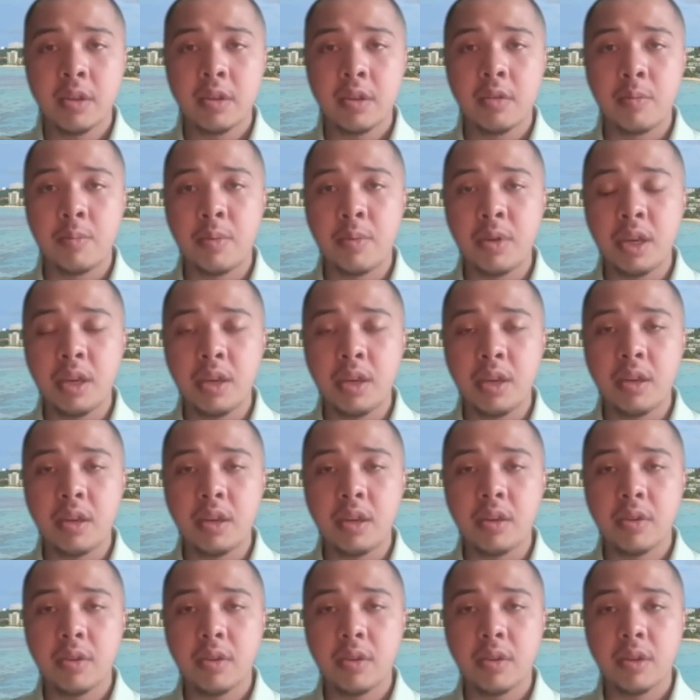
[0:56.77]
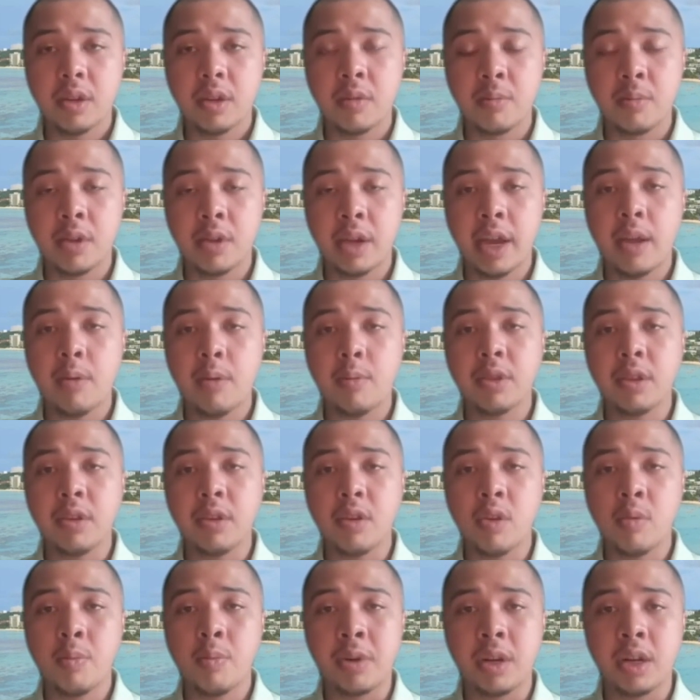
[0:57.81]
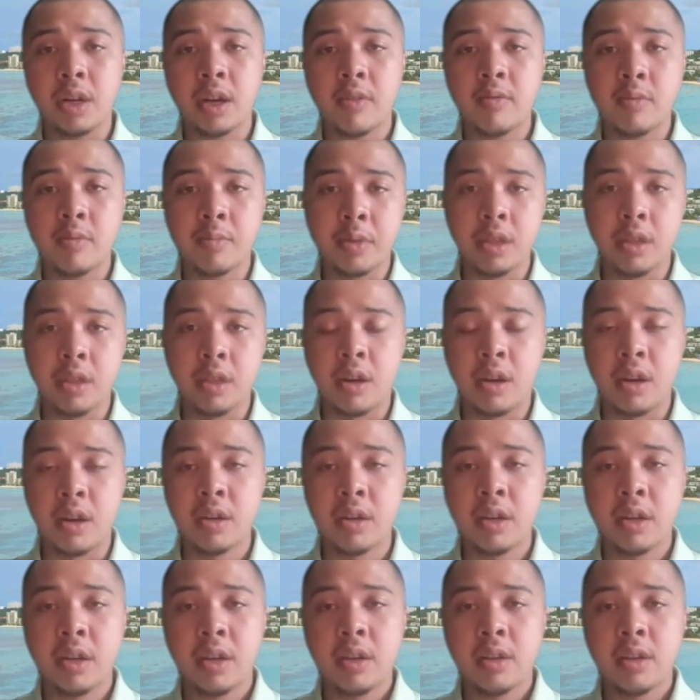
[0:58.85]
to be compliant with the open government law,